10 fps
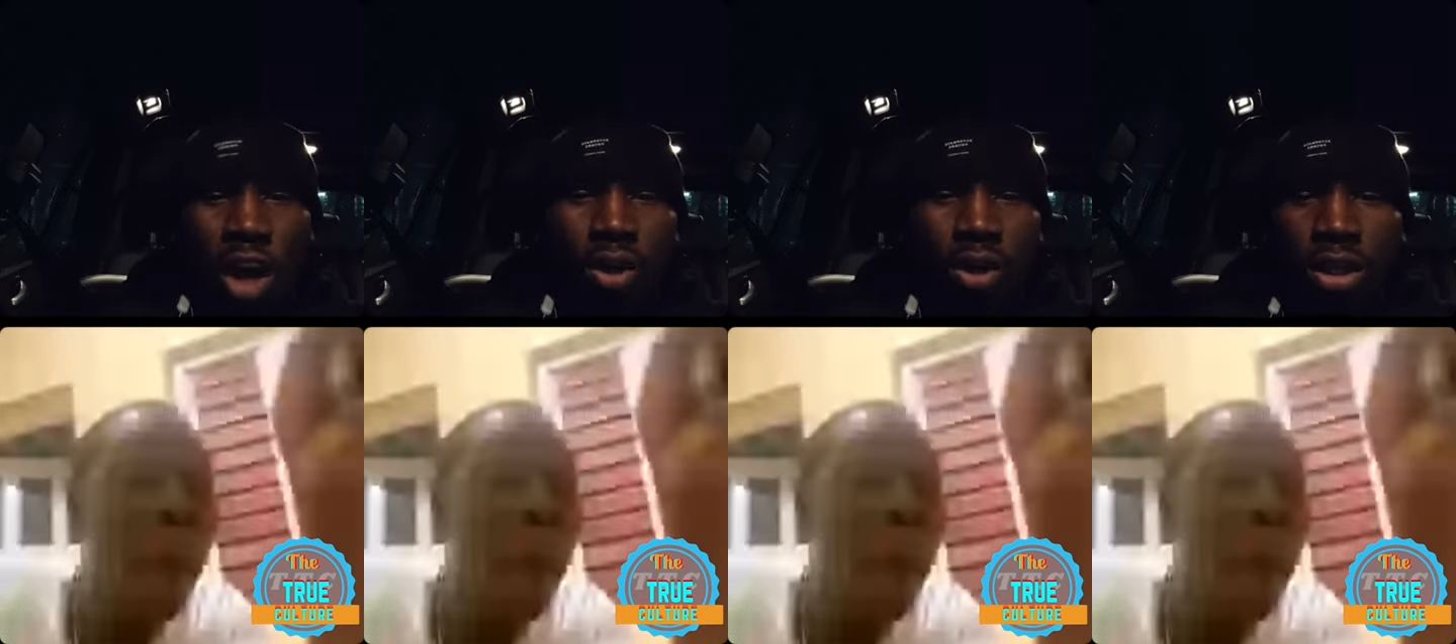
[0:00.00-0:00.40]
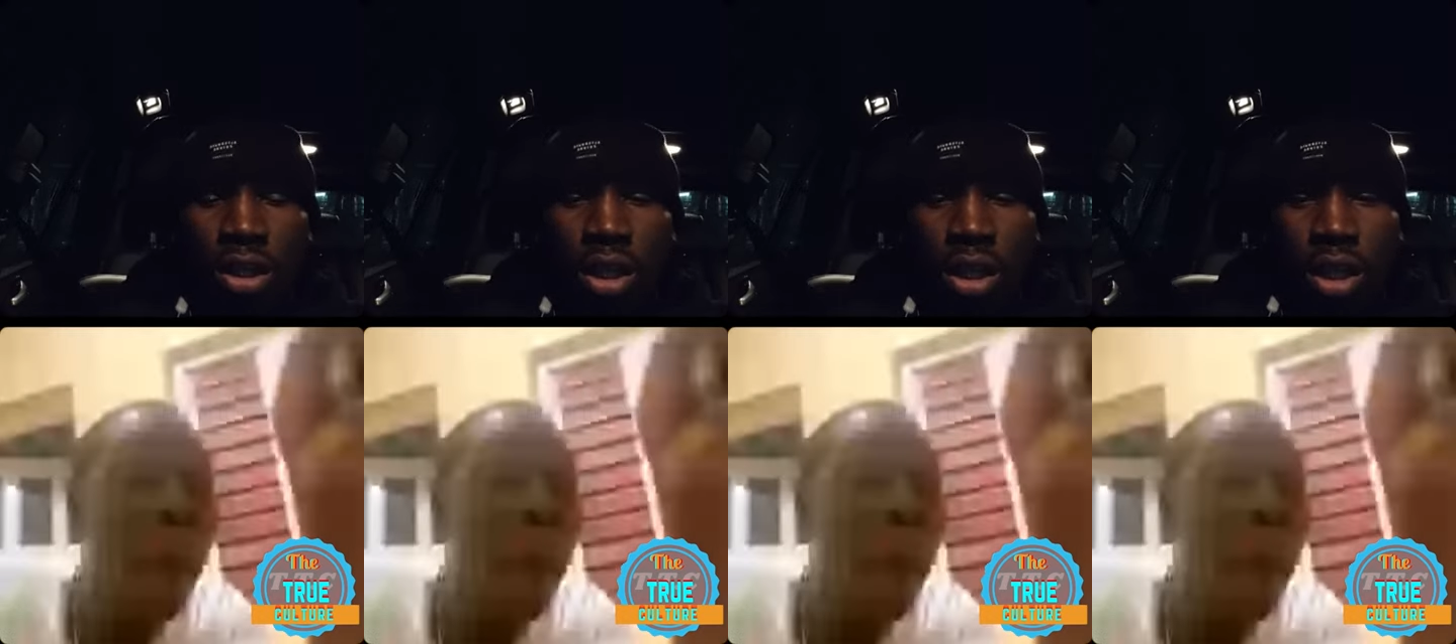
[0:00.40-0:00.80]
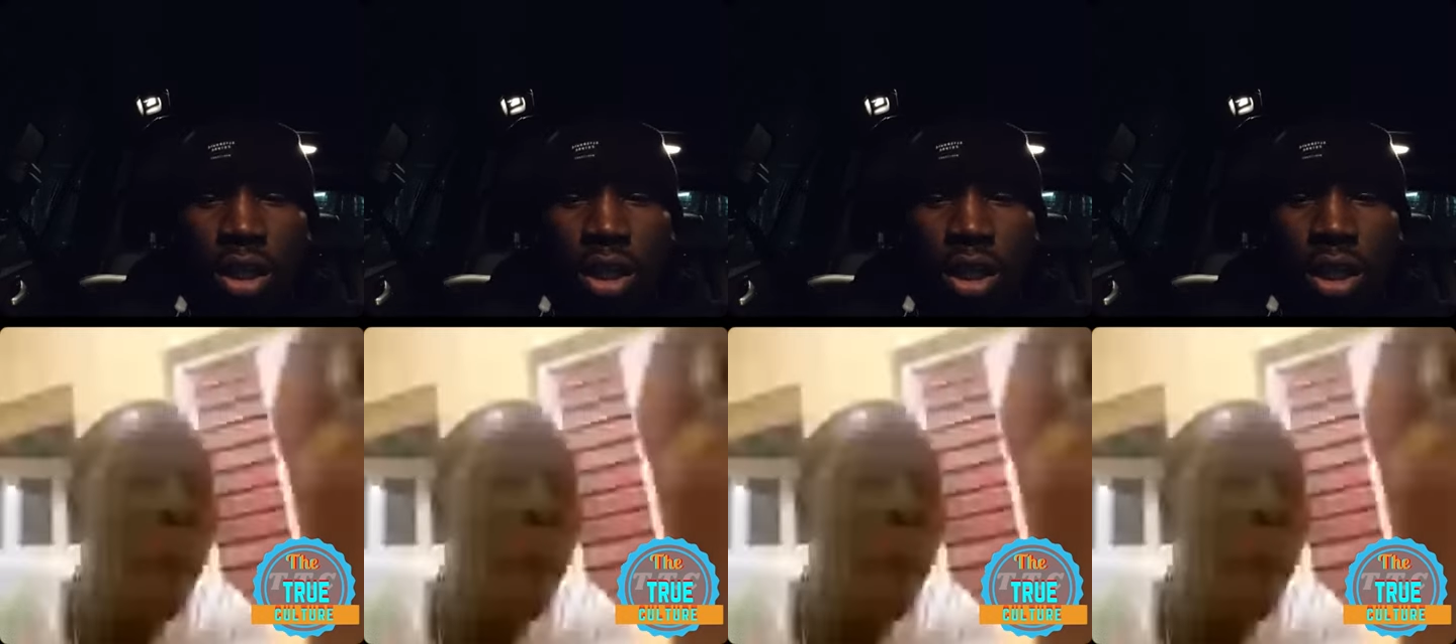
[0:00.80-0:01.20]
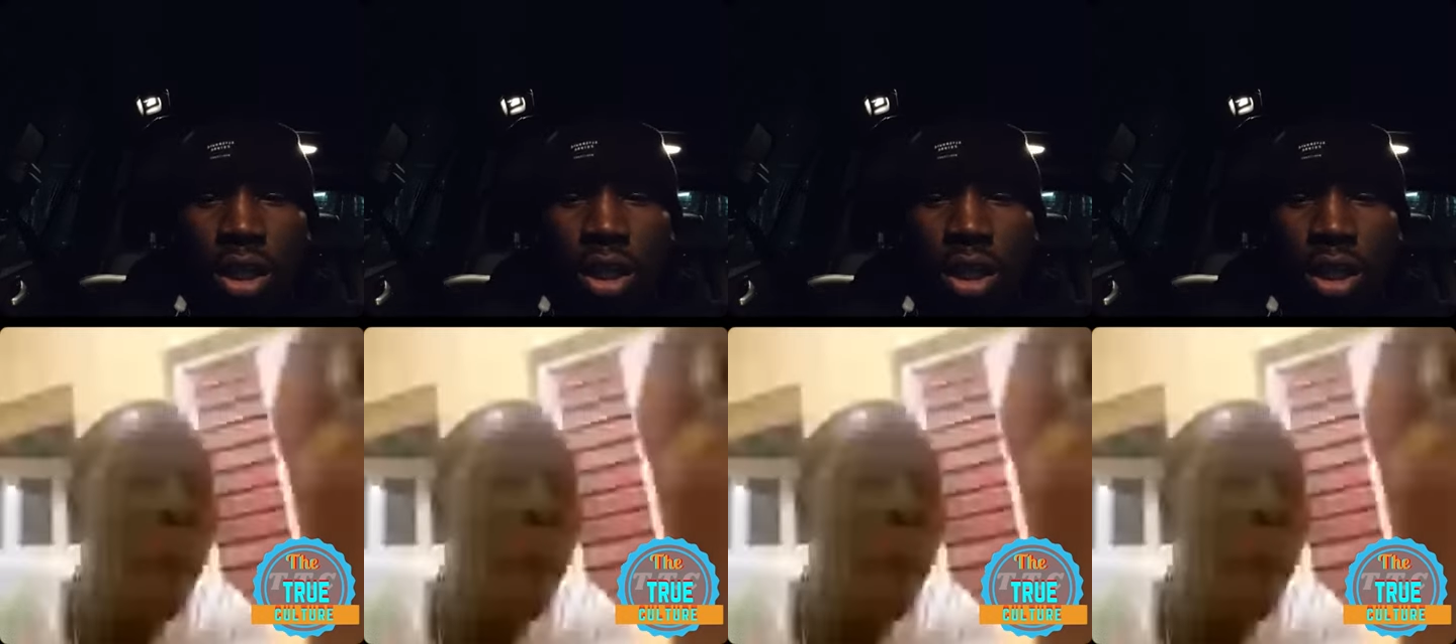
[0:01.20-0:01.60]
Buta is more of a, a,
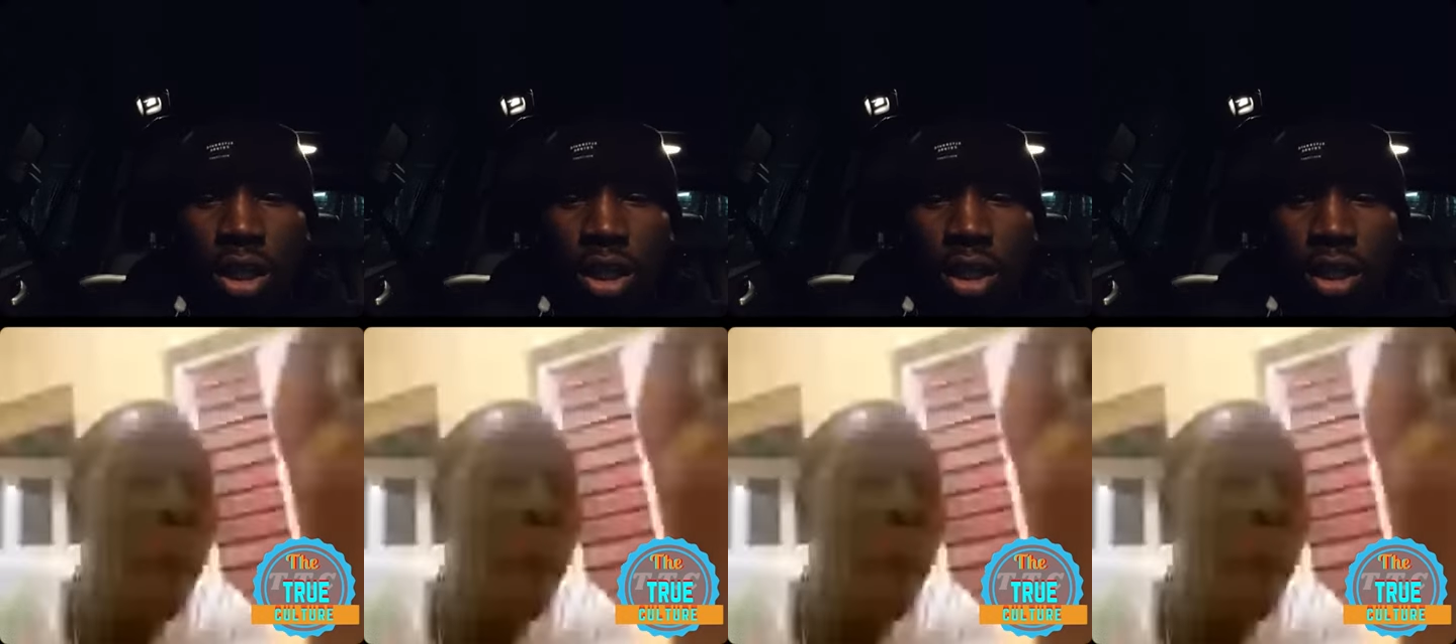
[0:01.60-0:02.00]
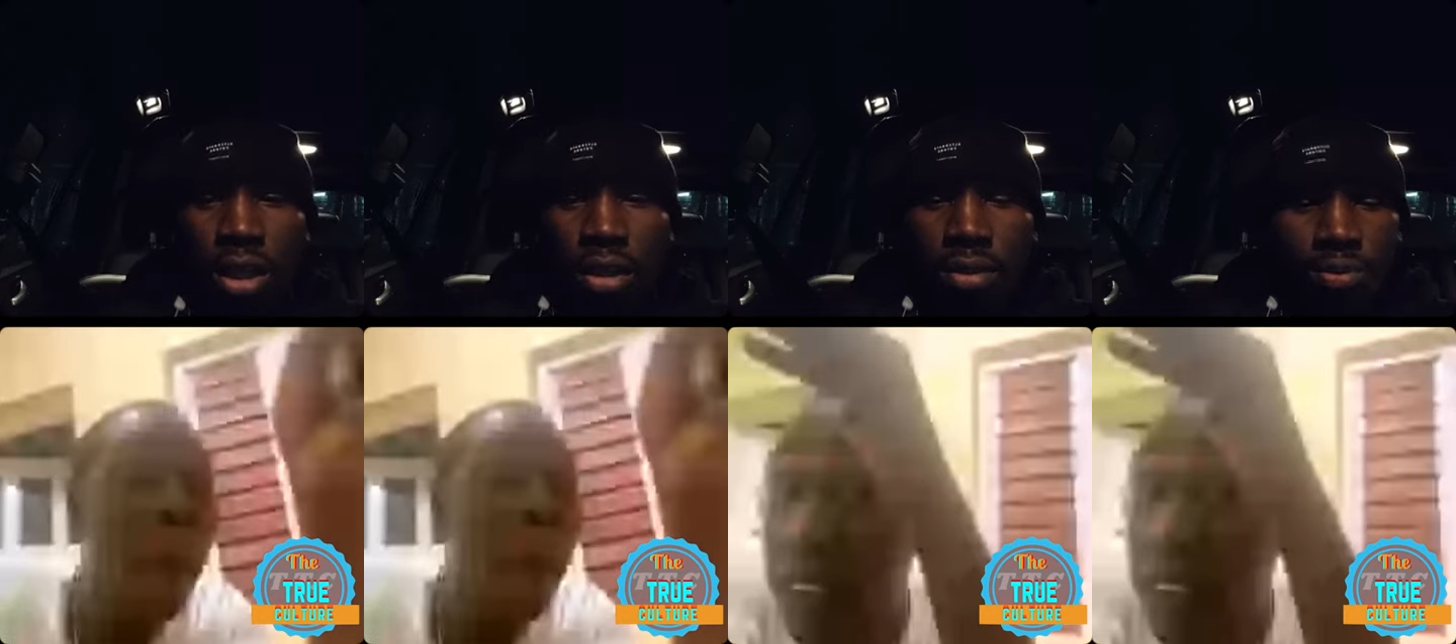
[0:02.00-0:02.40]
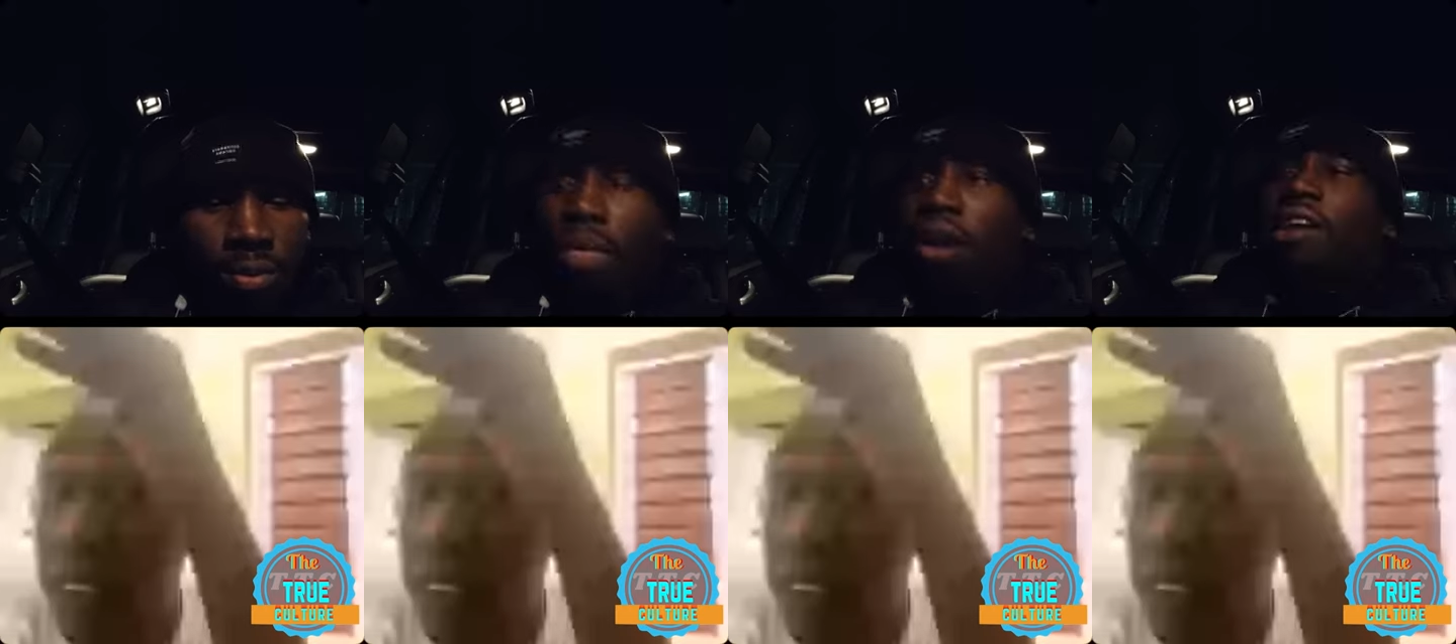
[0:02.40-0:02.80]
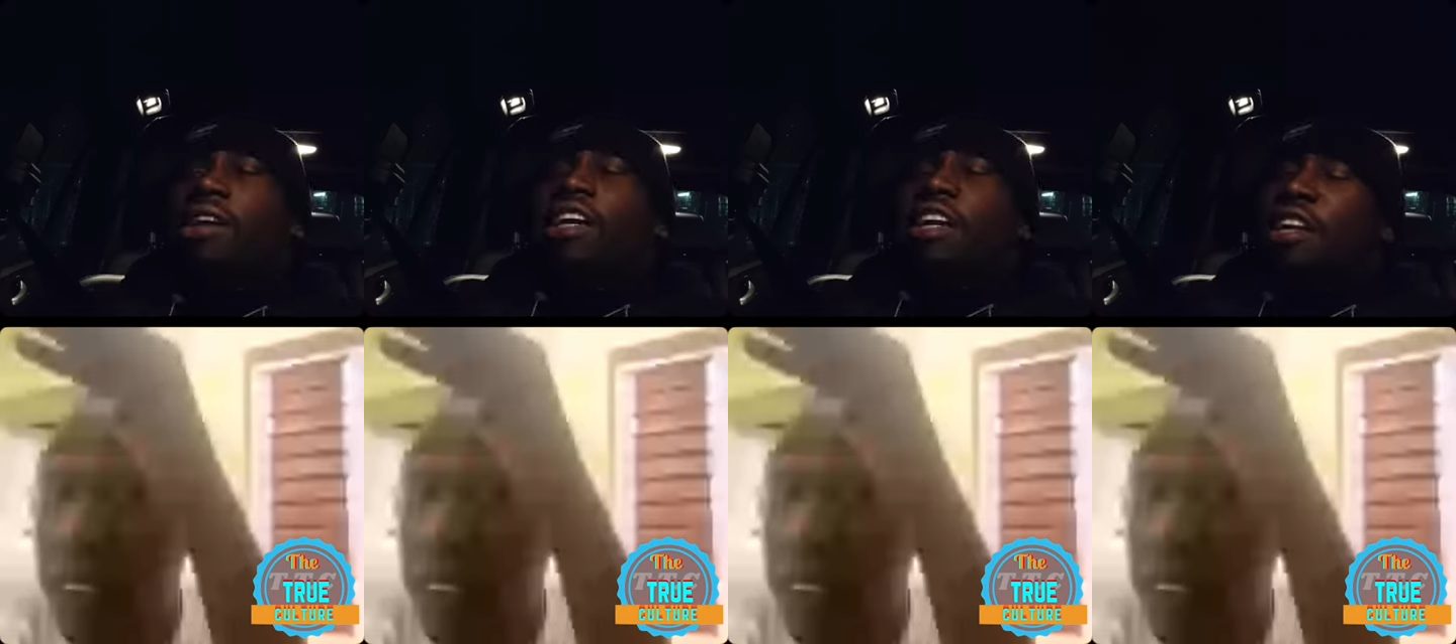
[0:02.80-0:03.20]
a, a, MC nature
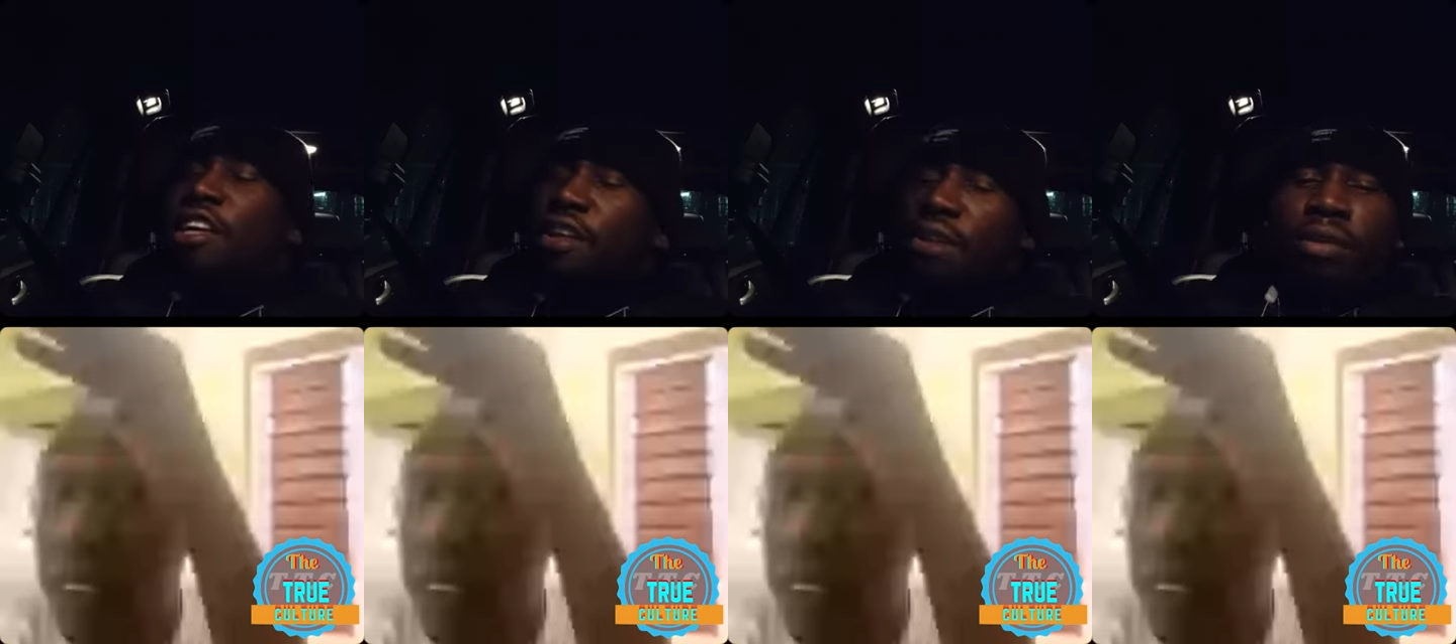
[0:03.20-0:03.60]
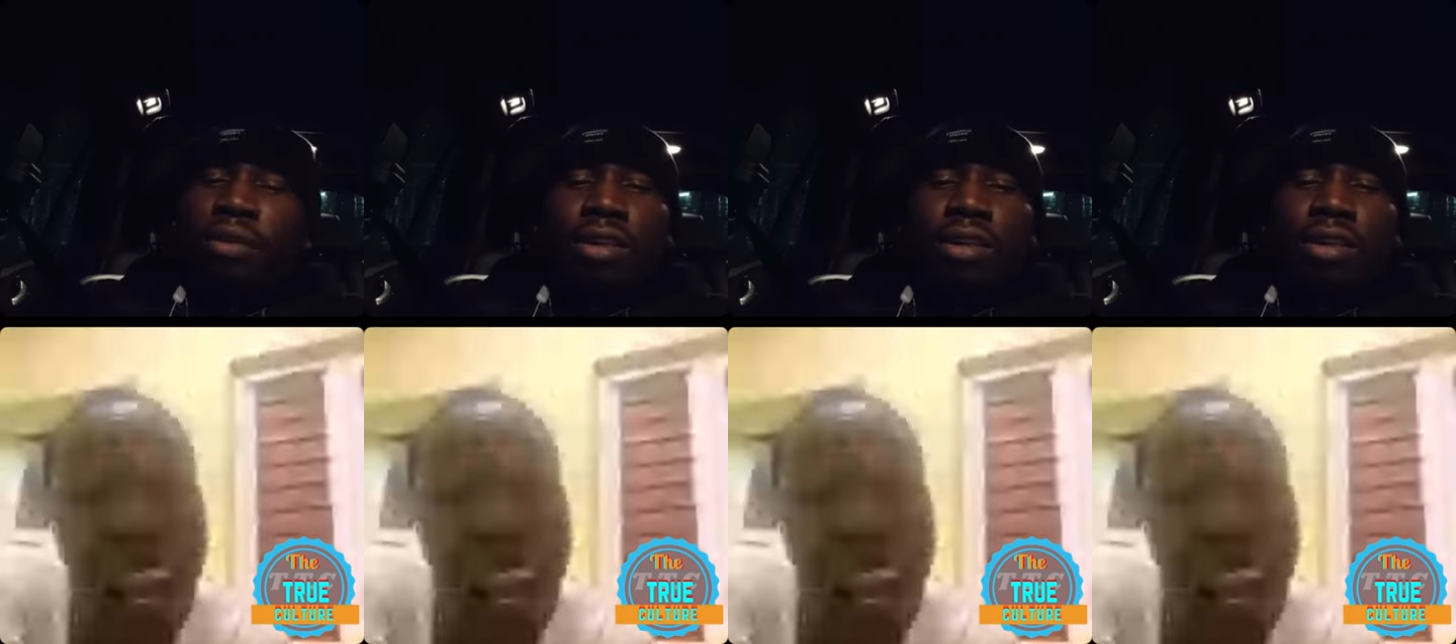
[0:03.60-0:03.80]
than a selector.